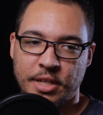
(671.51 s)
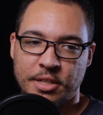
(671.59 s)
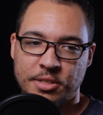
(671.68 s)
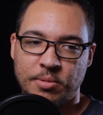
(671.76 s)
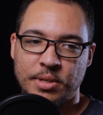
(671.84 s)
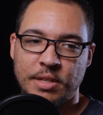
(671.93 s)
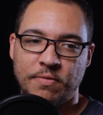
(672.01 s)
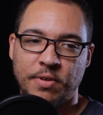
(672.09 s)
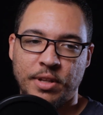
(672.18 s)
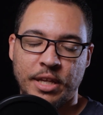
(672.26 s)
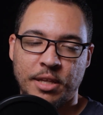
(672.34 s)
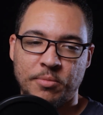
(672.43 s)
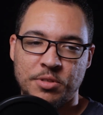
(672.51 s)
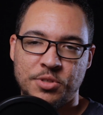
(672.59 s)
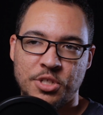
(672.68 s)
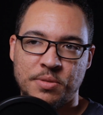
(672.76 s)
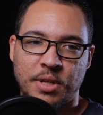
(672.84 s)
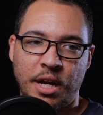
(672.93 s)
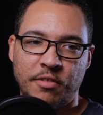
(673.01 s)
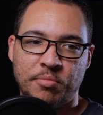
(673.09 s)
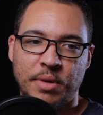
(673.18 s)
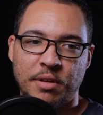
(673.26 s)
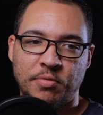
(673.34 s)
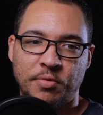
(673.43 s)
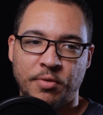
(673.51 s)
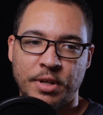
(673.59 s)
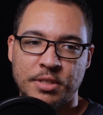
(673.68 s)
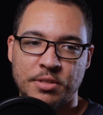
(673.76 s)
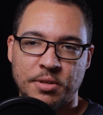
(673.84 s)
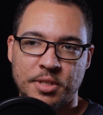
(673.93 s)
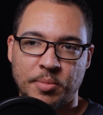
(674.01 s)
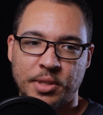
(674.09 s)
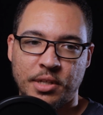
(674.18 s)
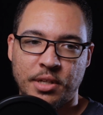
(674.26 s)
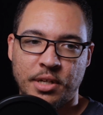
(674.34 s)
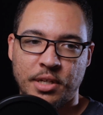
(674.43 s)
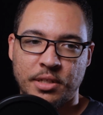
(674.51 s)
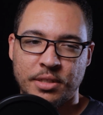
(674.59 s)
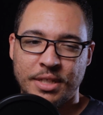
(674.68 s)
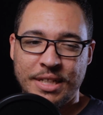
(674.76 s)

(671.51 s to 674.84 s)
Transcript: Yeah, so it did feel like it was just kind of made for friends or something. I'm